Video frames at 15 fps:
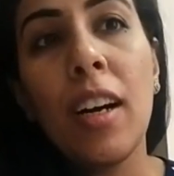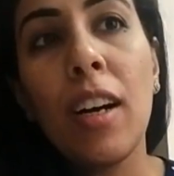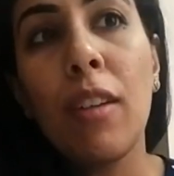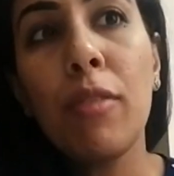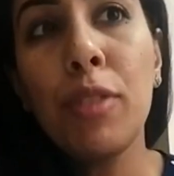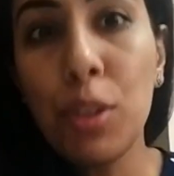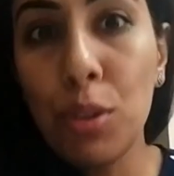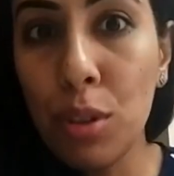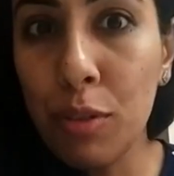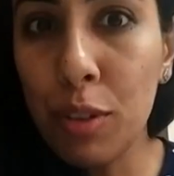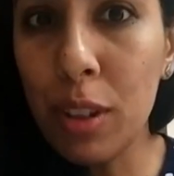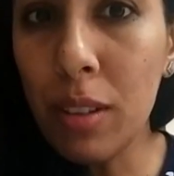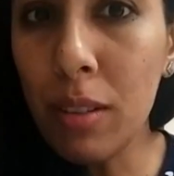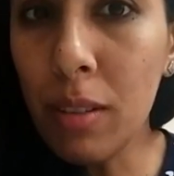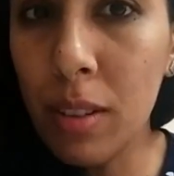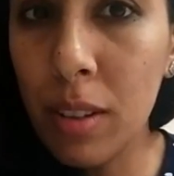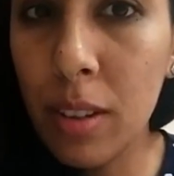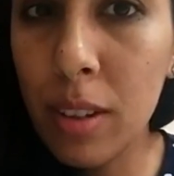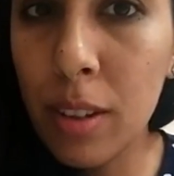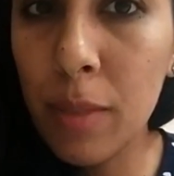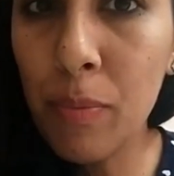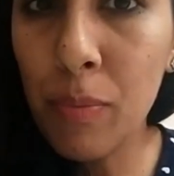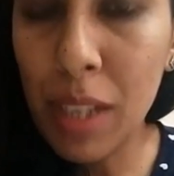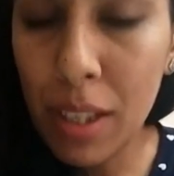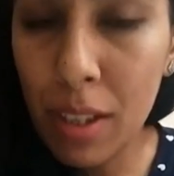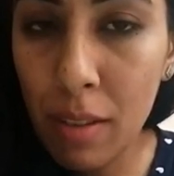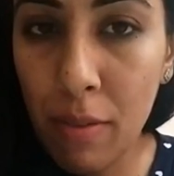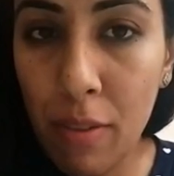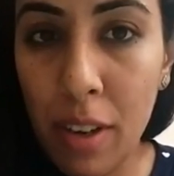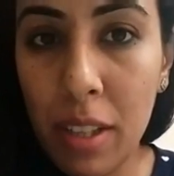First of all, my
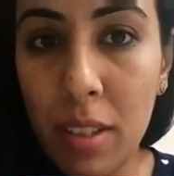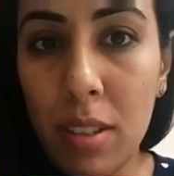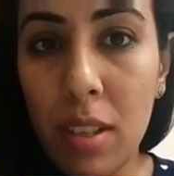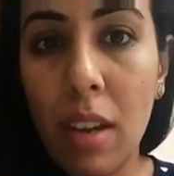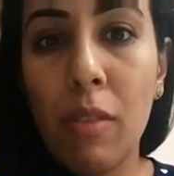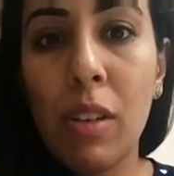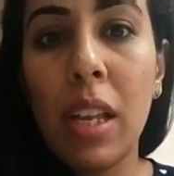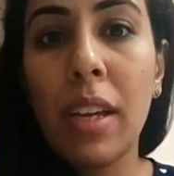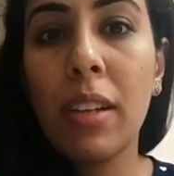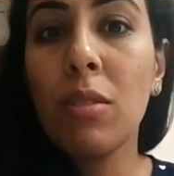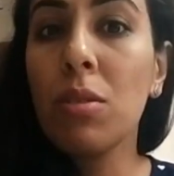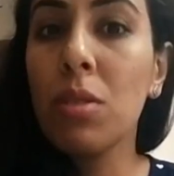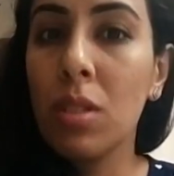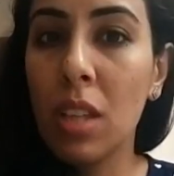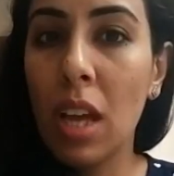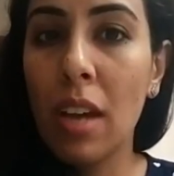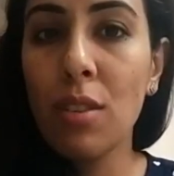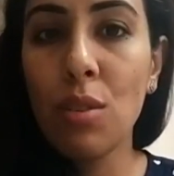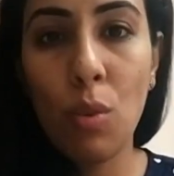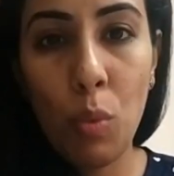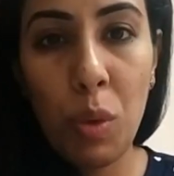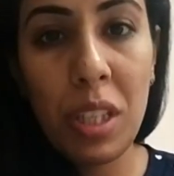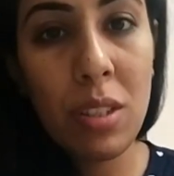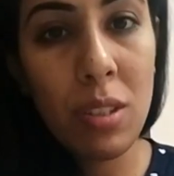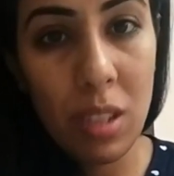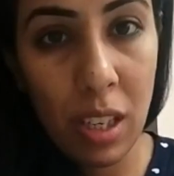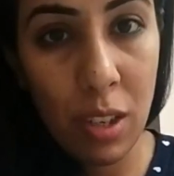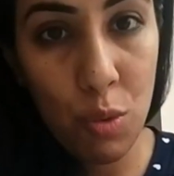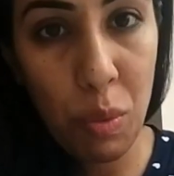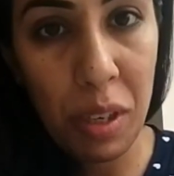dear friends, I would like to start with a
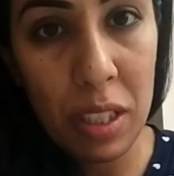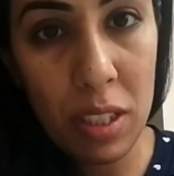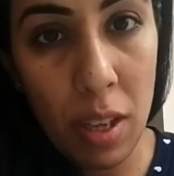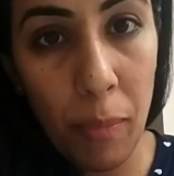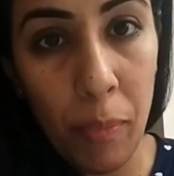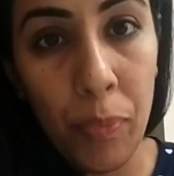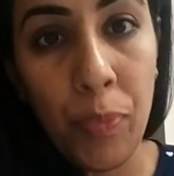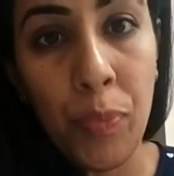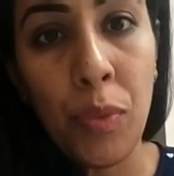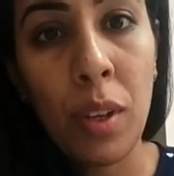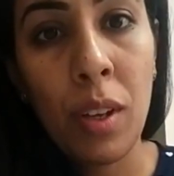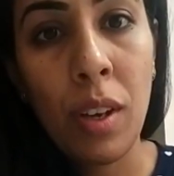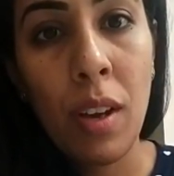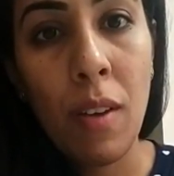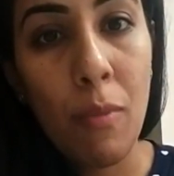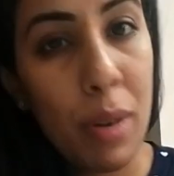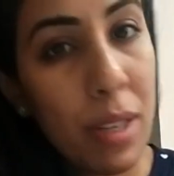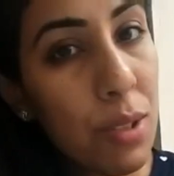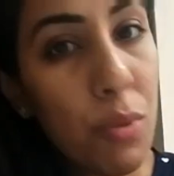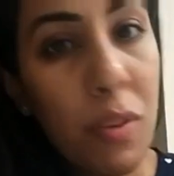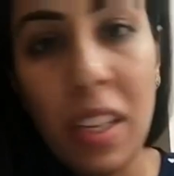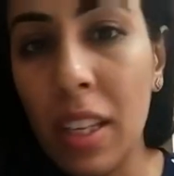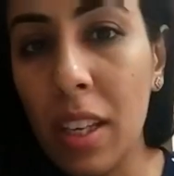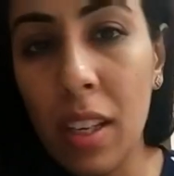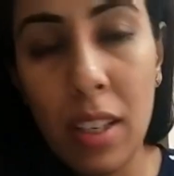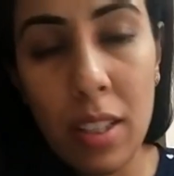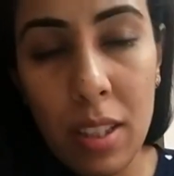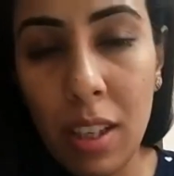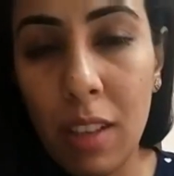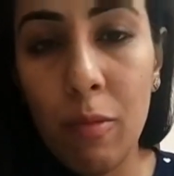statement. Breastfeeding
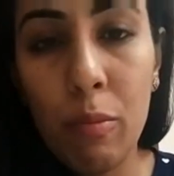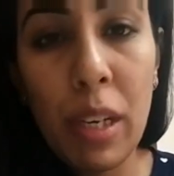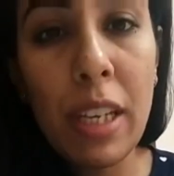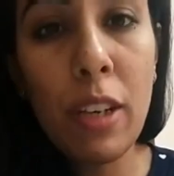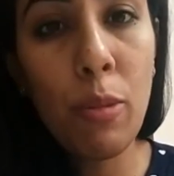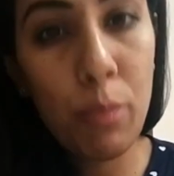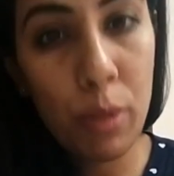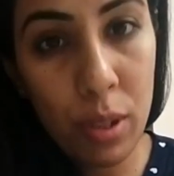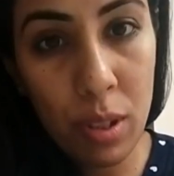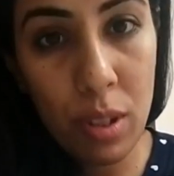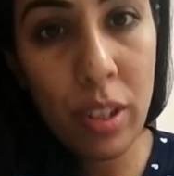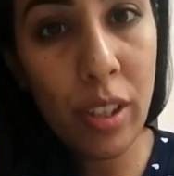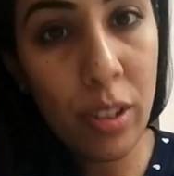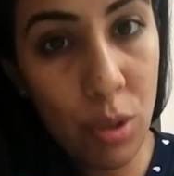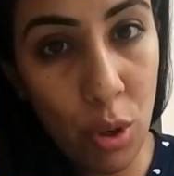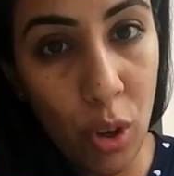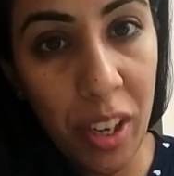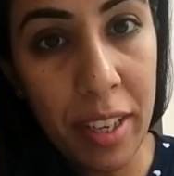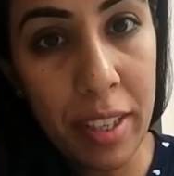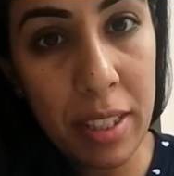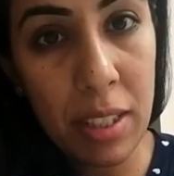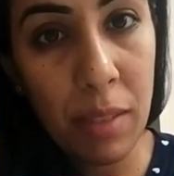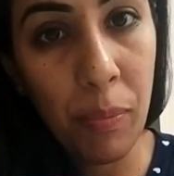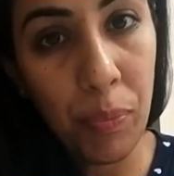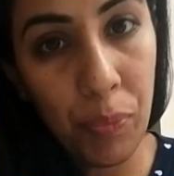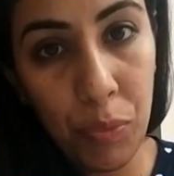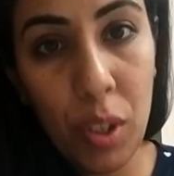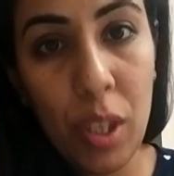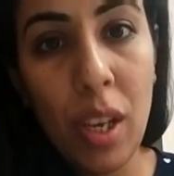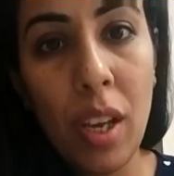is a complete personal choice.
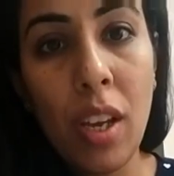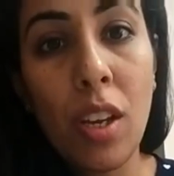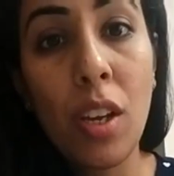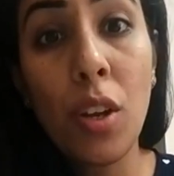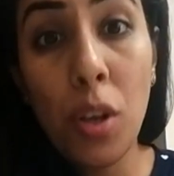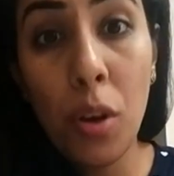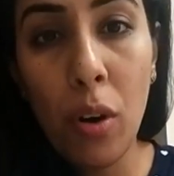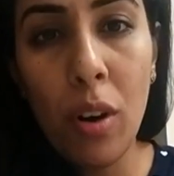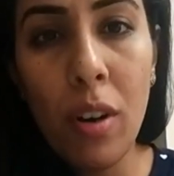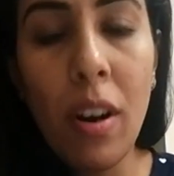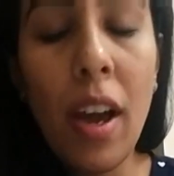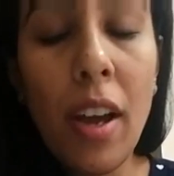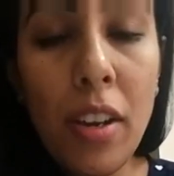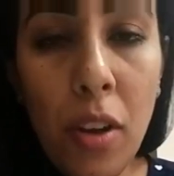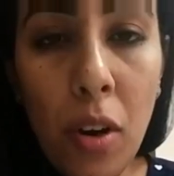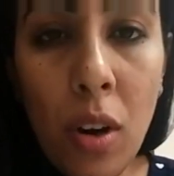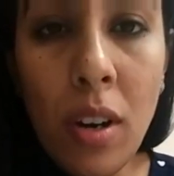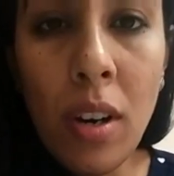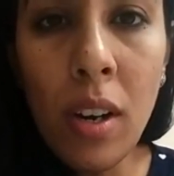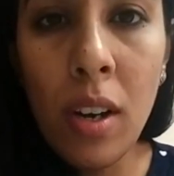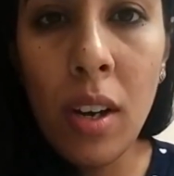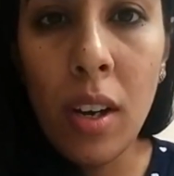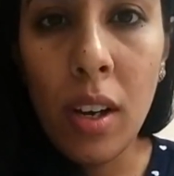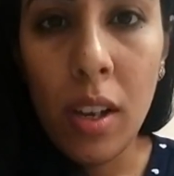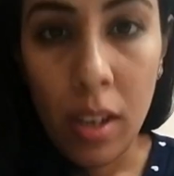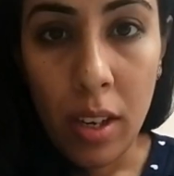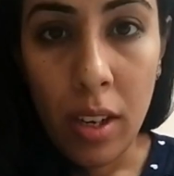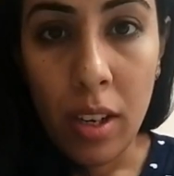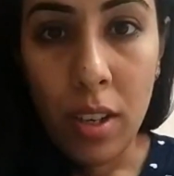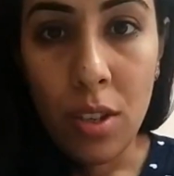Okay, your and your
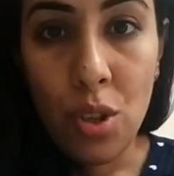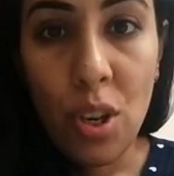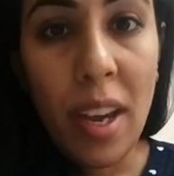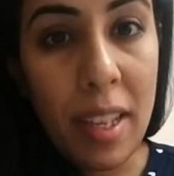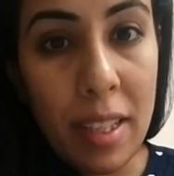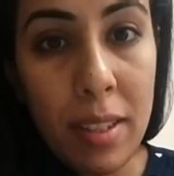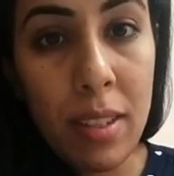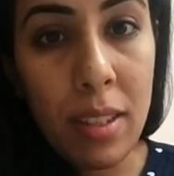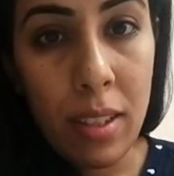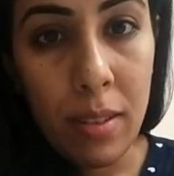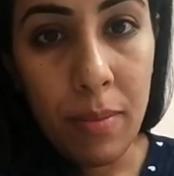child's